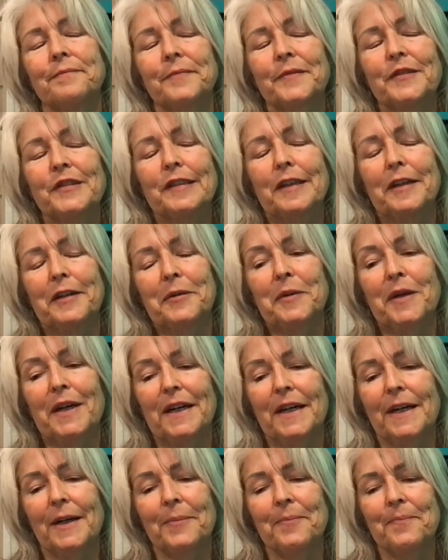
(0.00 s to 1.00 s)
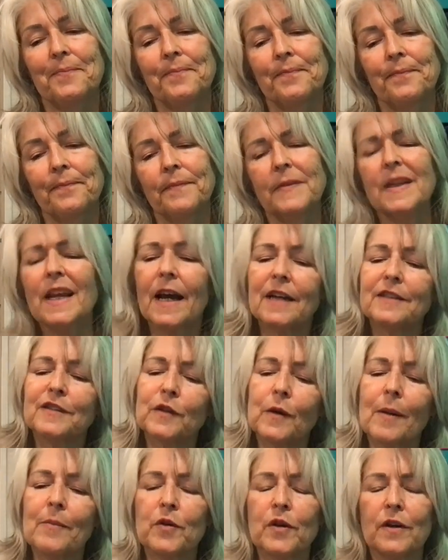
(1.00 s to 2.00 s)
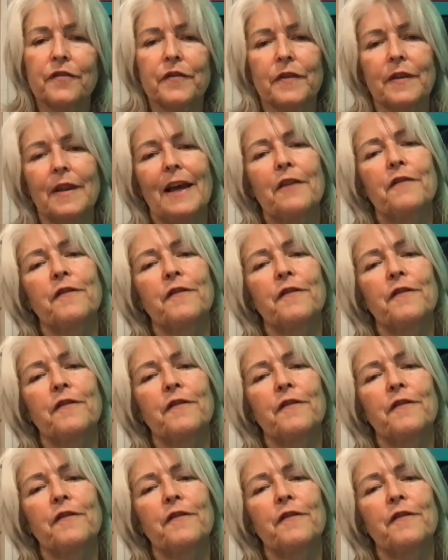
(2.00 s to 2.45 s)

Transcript: So, yeah, so I'm good for like